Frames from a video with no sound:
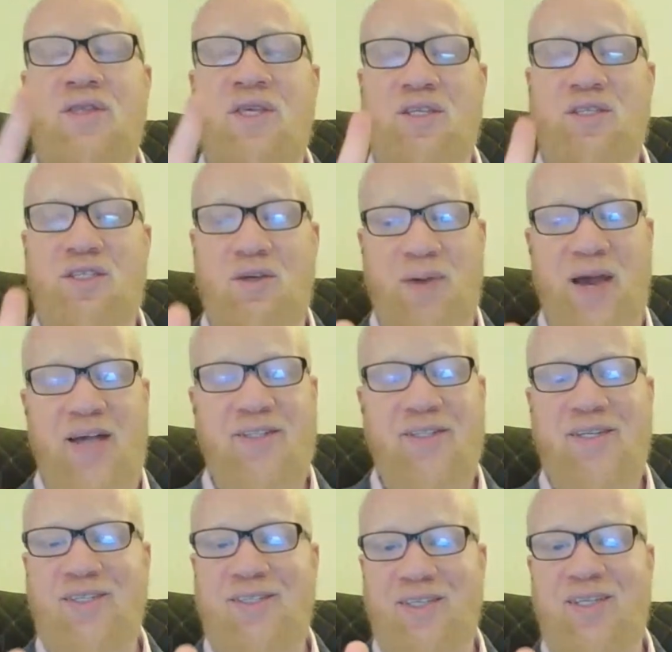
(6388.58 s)
These
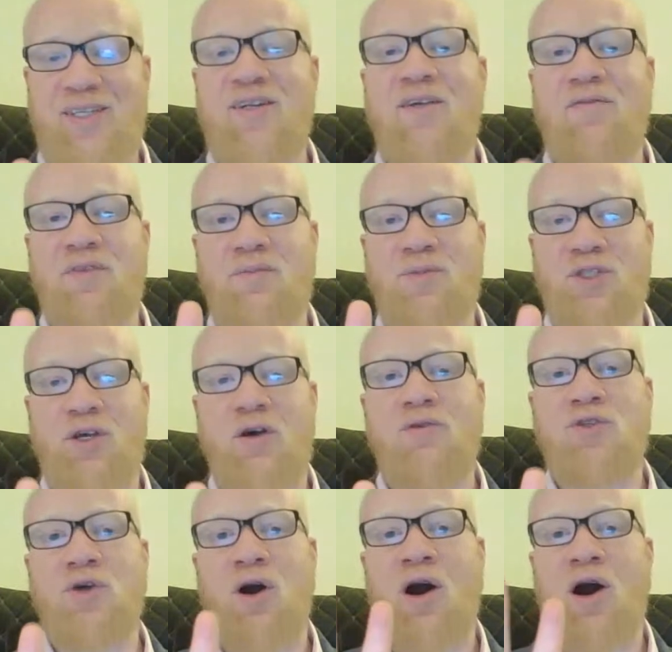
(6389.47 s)
capacities in and of
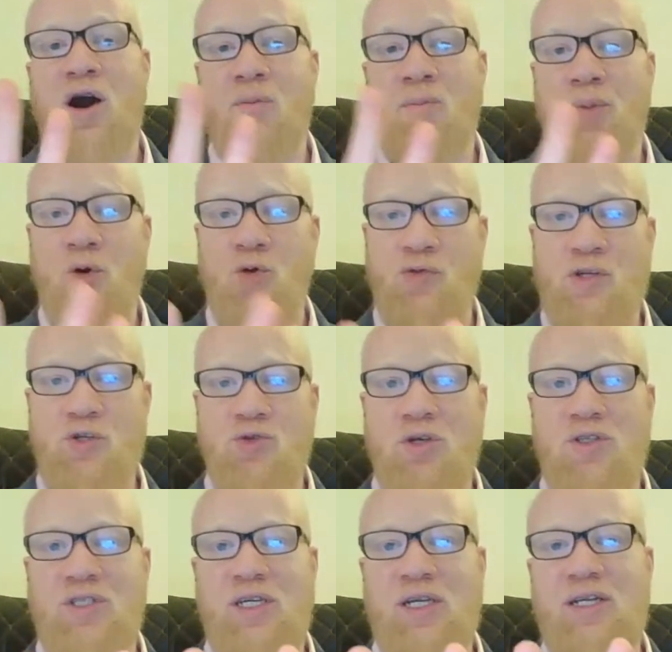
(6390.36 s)
themselves are both
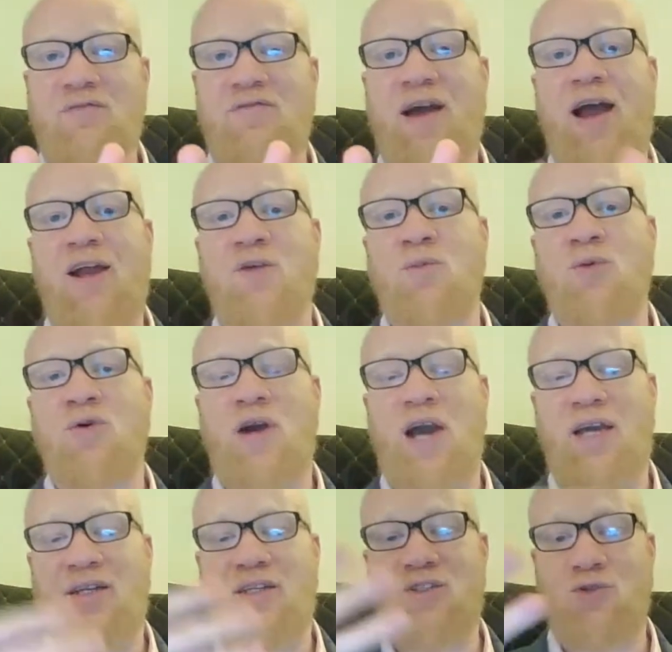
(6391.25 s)
intrinsically valuable
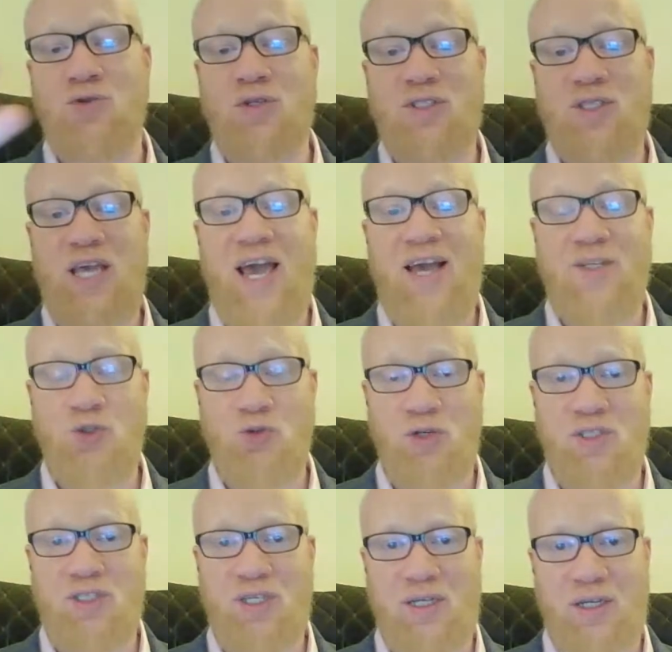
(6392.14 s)
and
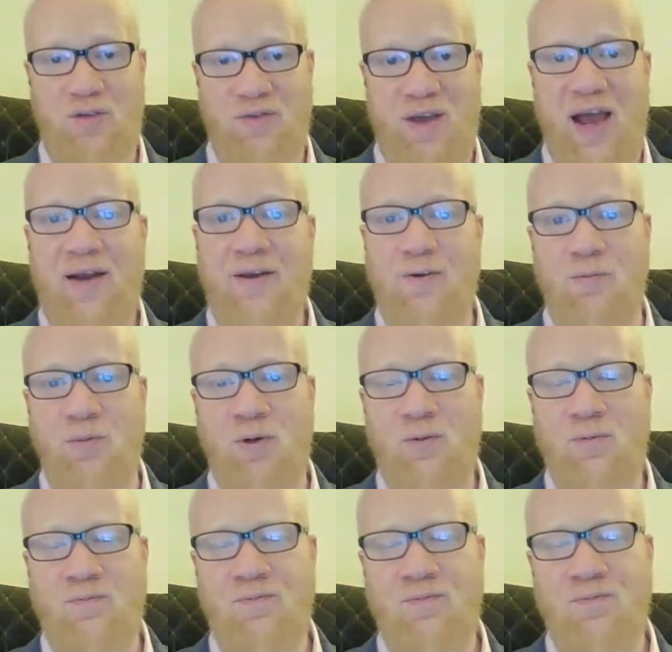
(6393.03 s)
extrinsically valuable.